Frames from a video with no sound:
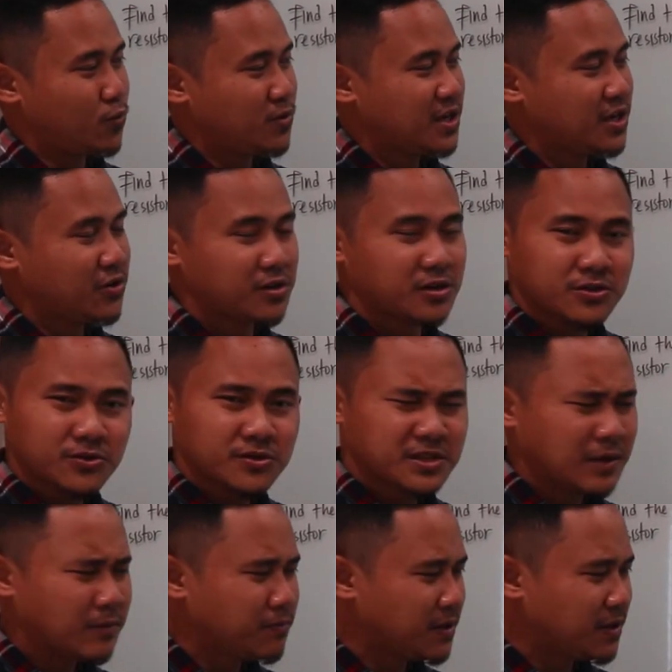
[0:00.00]
we conclude
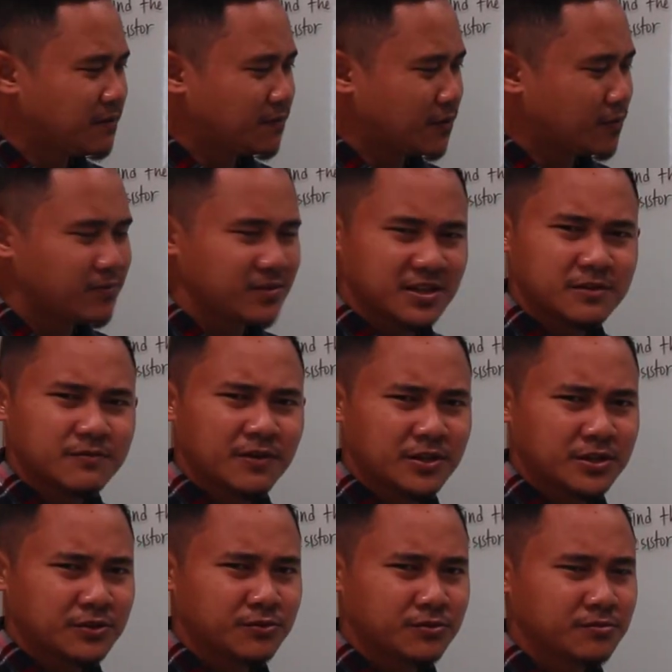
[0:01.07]
something from this
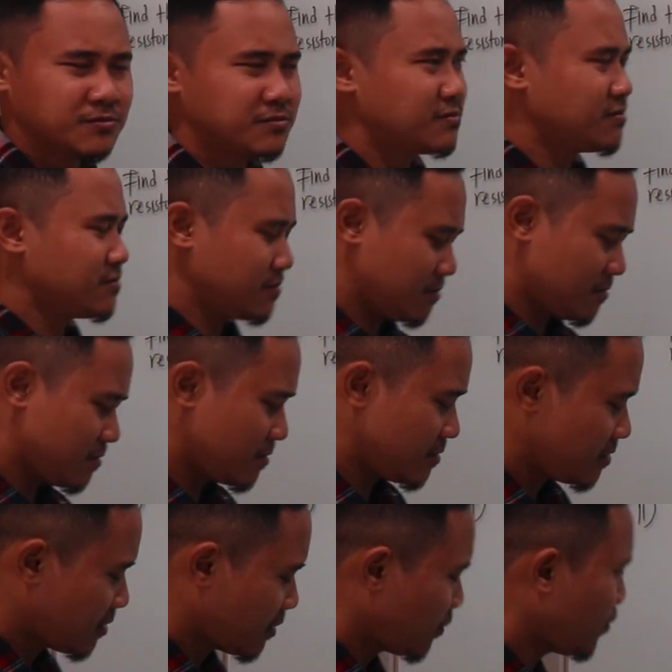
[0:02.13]
value?
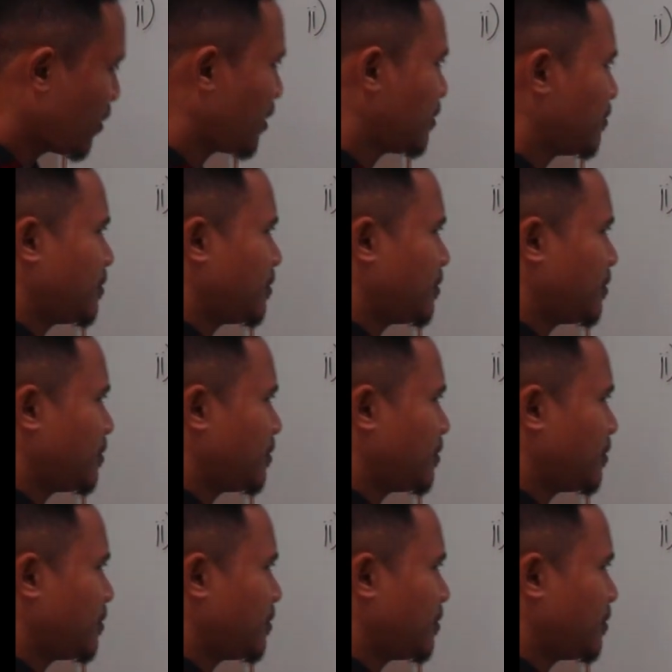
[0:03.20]
Well,